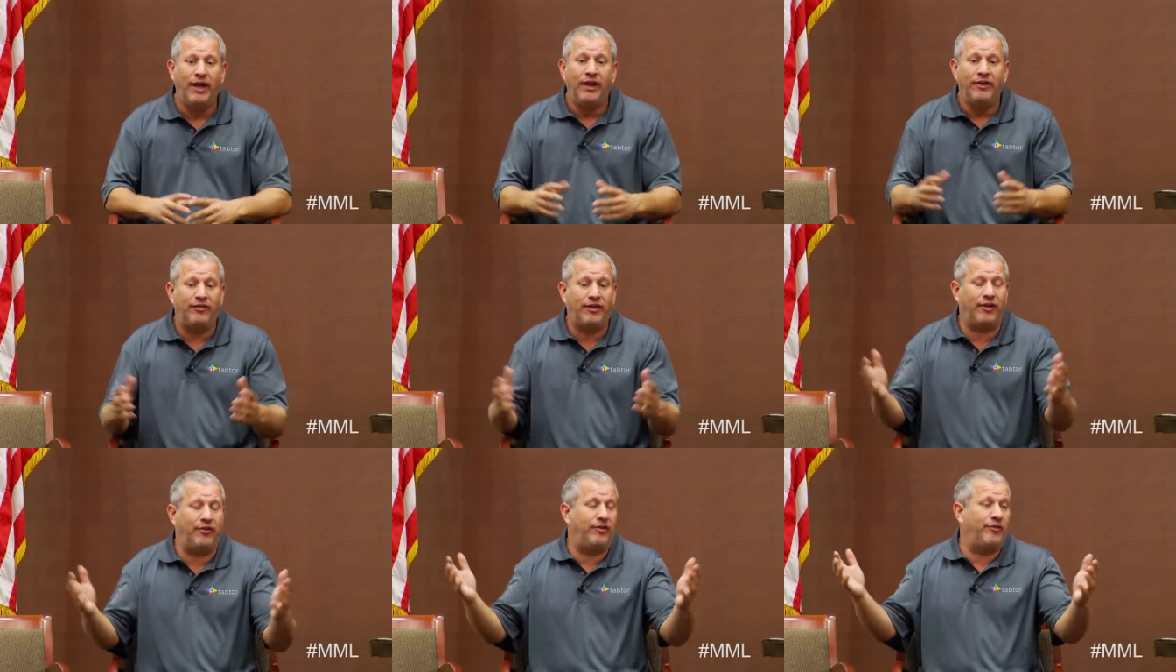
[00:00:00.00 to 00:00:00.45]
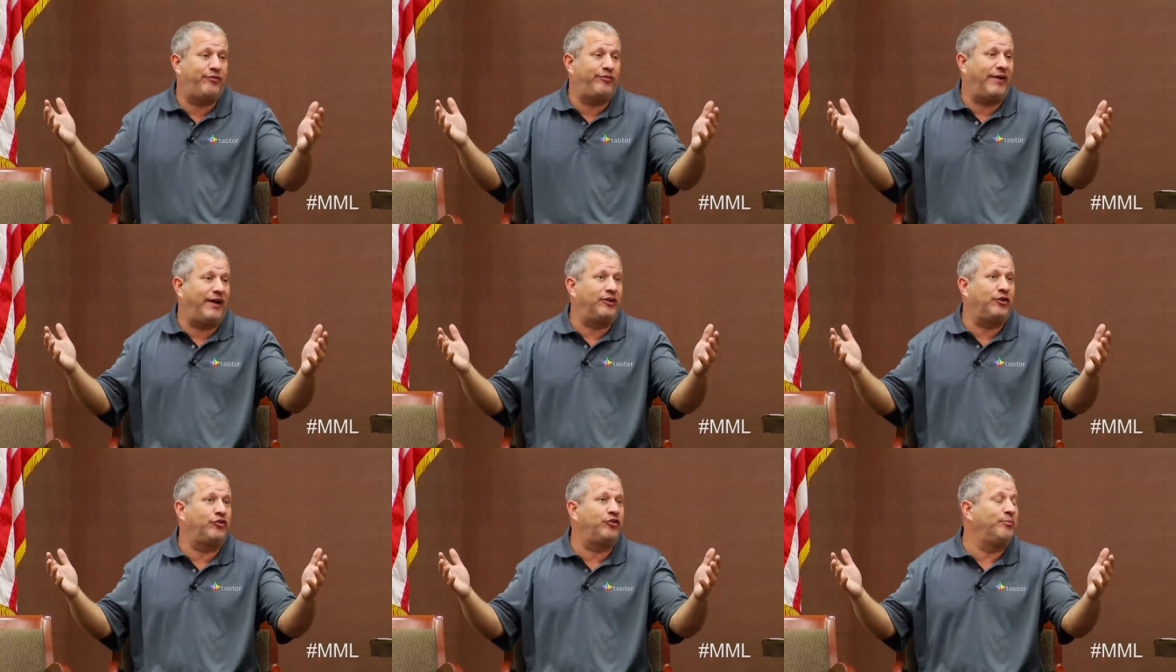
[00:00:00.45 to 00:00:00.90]

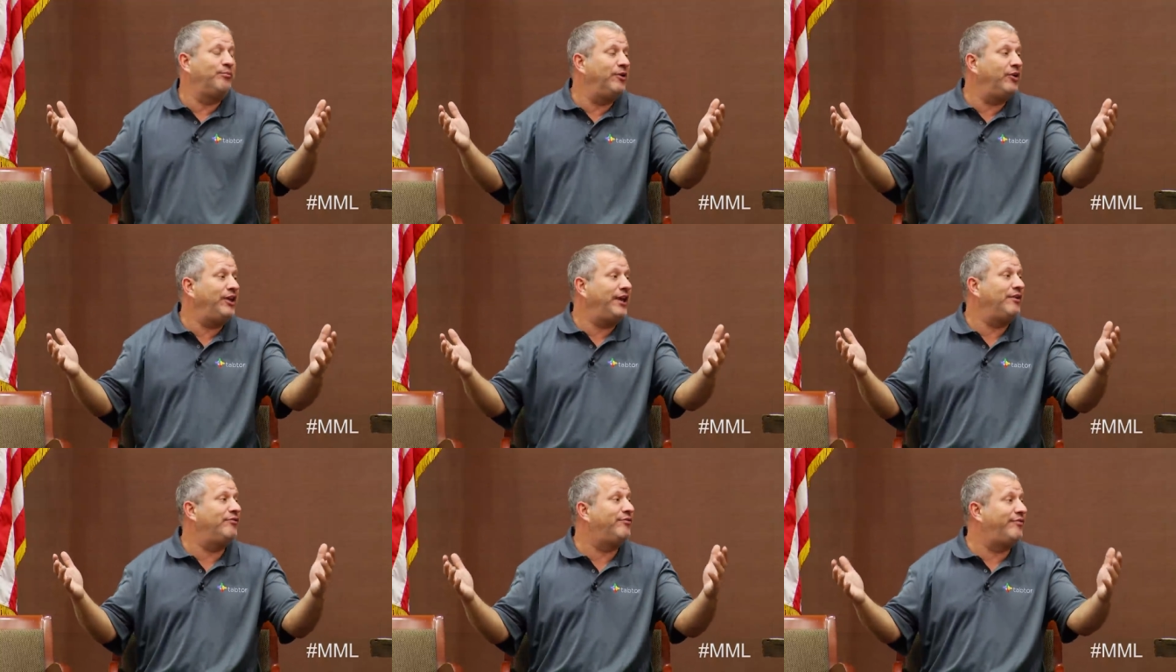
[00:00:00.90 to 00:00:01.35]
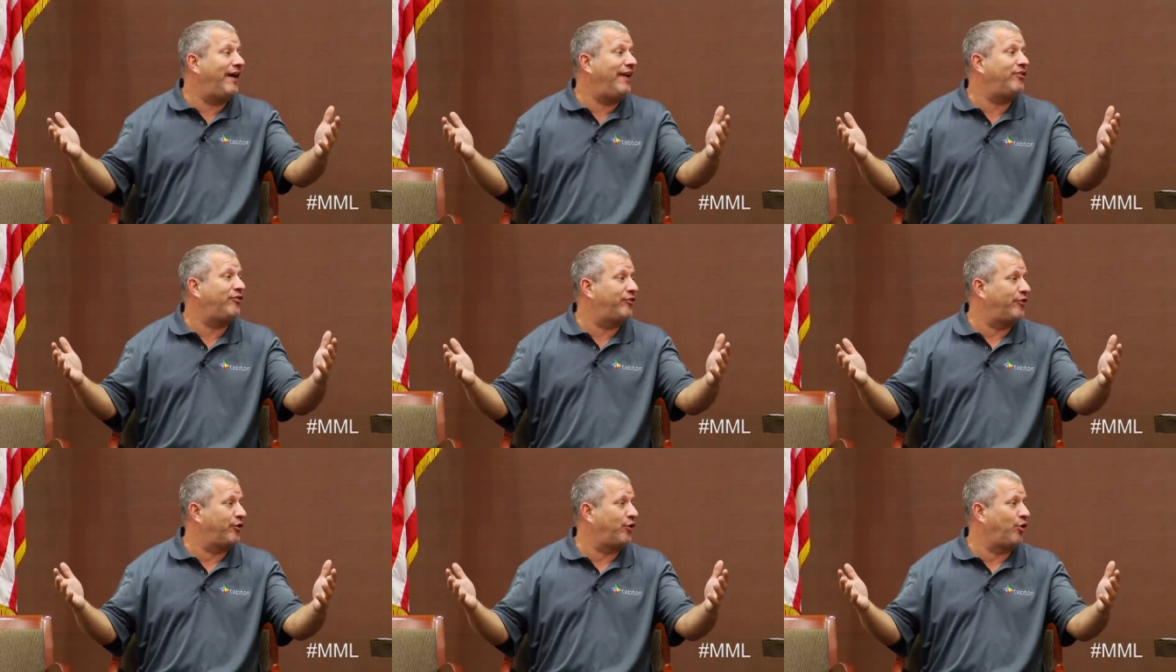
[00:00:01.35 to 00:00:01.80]
There's 1 million
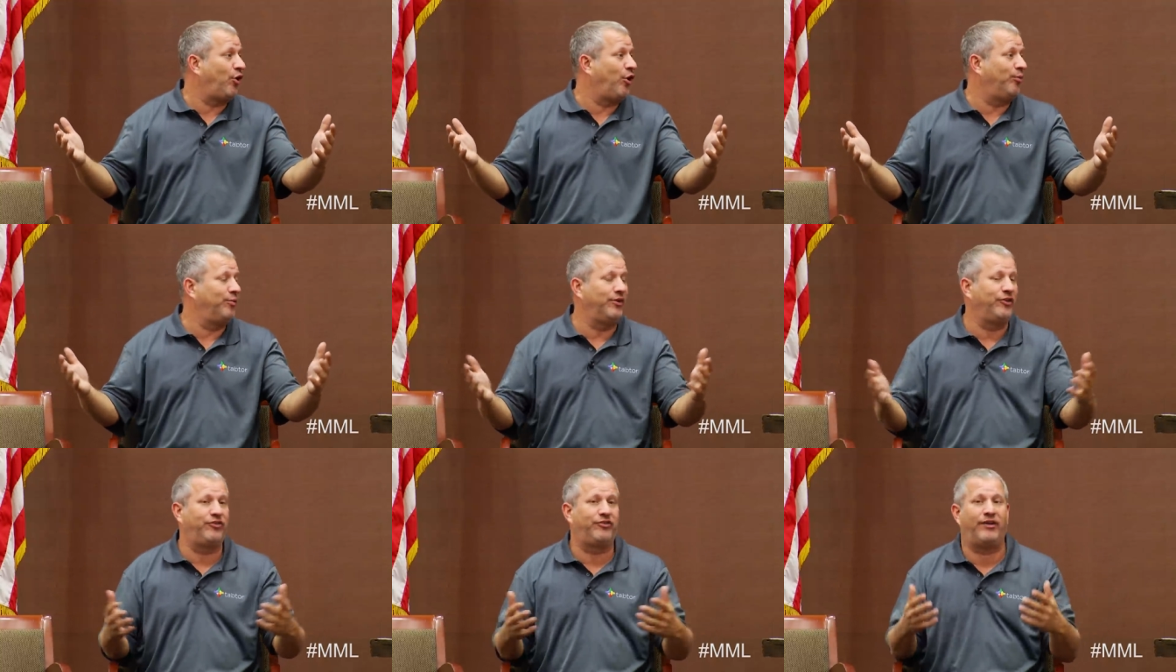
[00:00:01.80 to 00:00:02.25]
vets that are homeless.